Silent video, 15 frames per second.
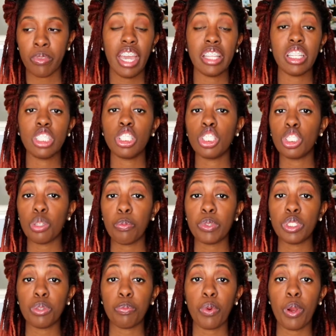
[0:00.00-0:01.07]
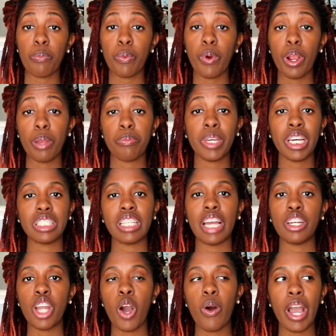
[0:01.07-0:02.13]
And this is super, super important because I
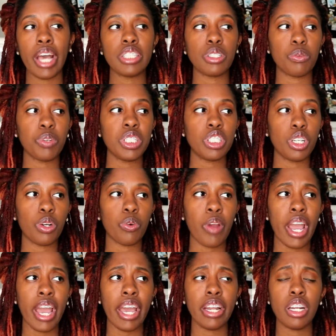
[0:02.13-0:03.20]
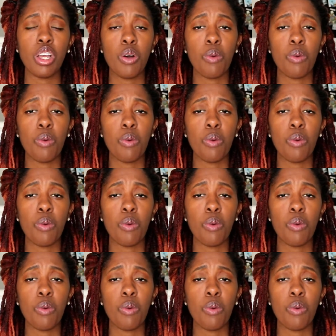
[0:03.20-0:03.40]
know as a recent grad,